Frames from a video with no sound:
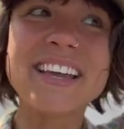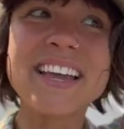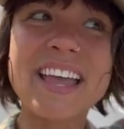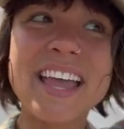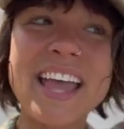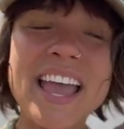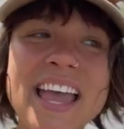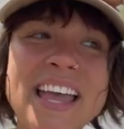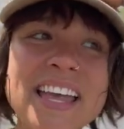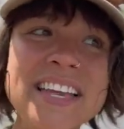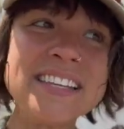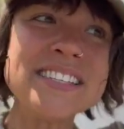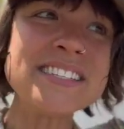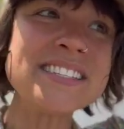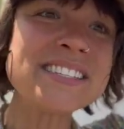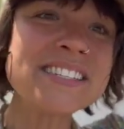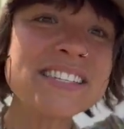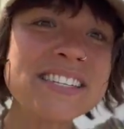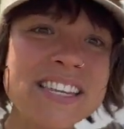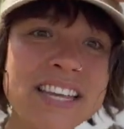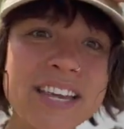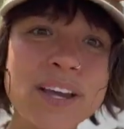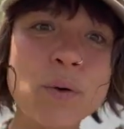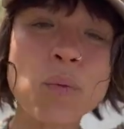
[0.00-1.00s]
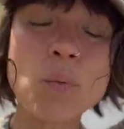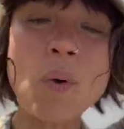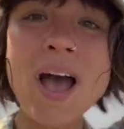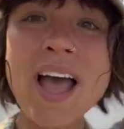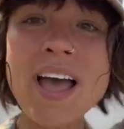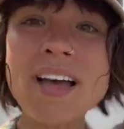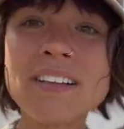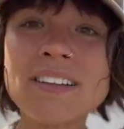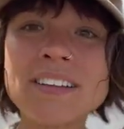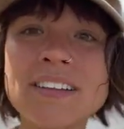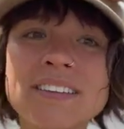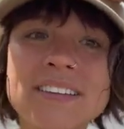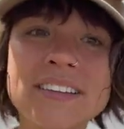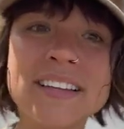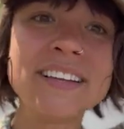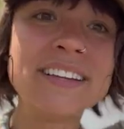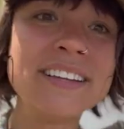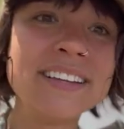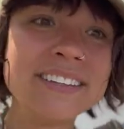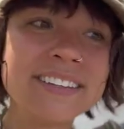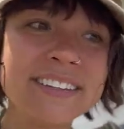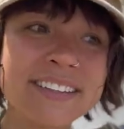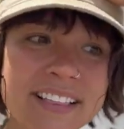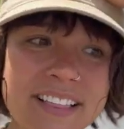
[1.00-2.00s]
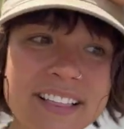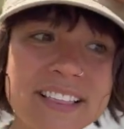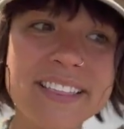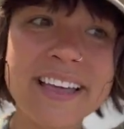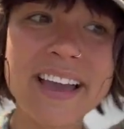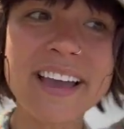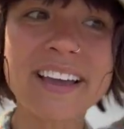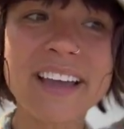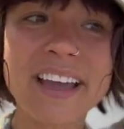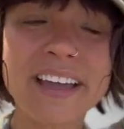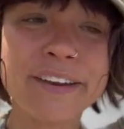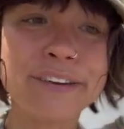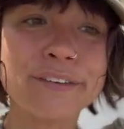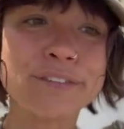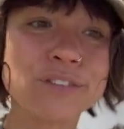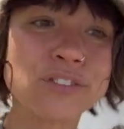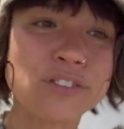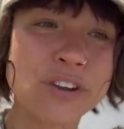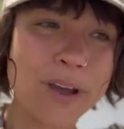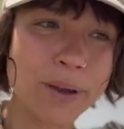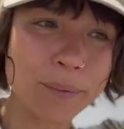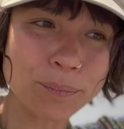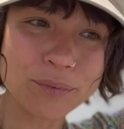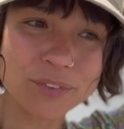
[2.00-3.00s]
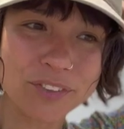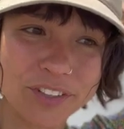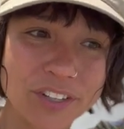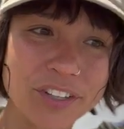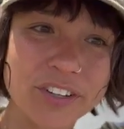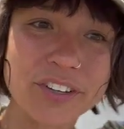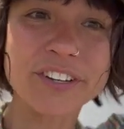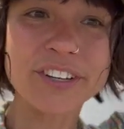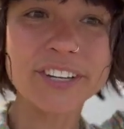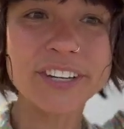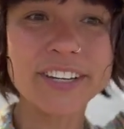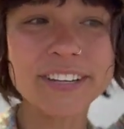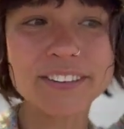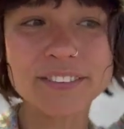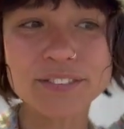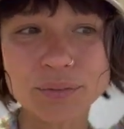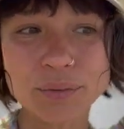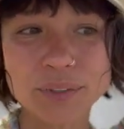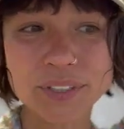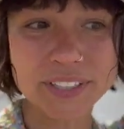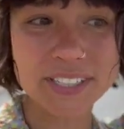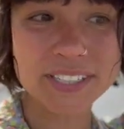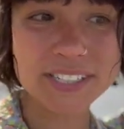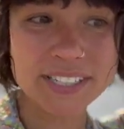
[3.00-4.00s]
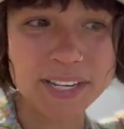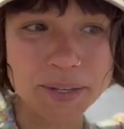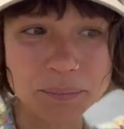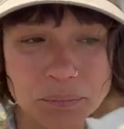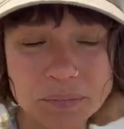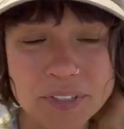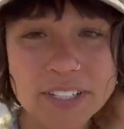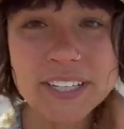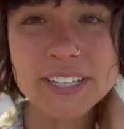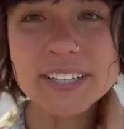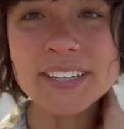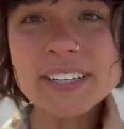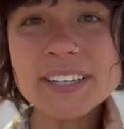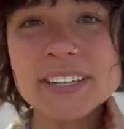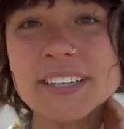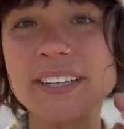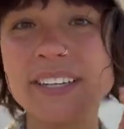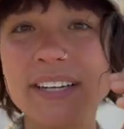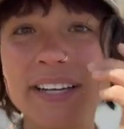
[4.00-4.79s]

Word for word: and while that kind of job security is really tempting,